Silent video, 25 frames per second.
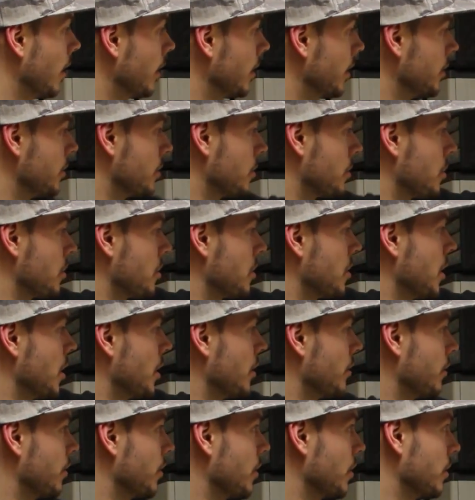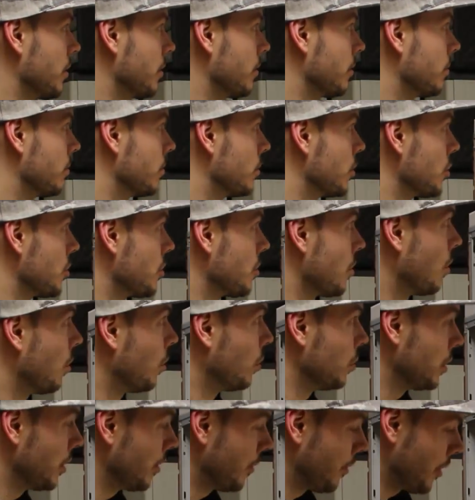These are just here just to
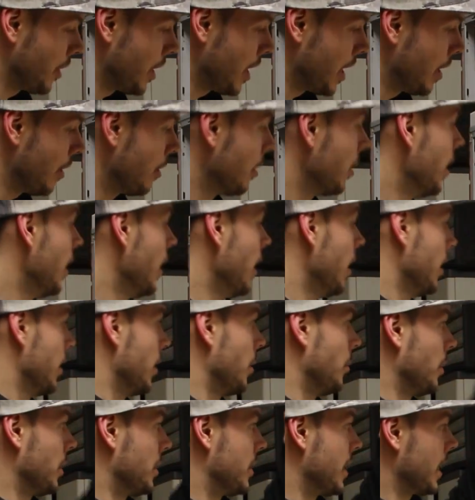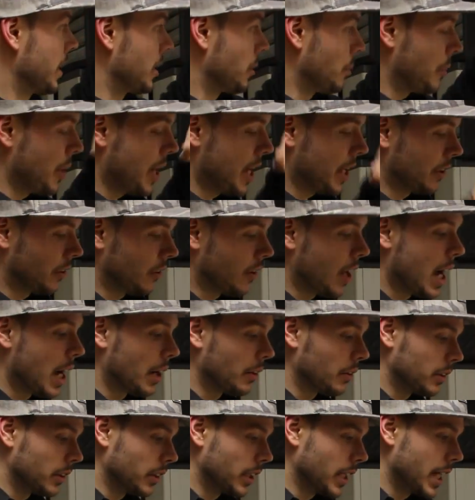hold it for now. I'm going to take the panel
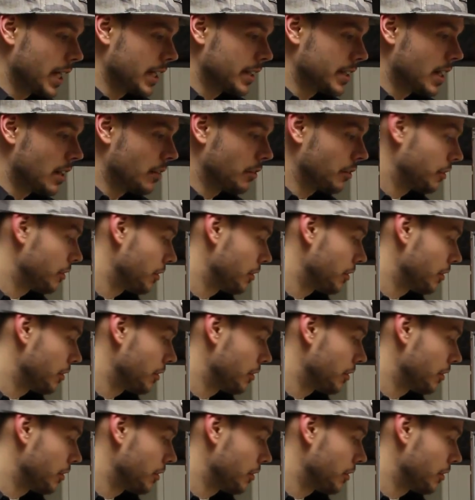out and lay it down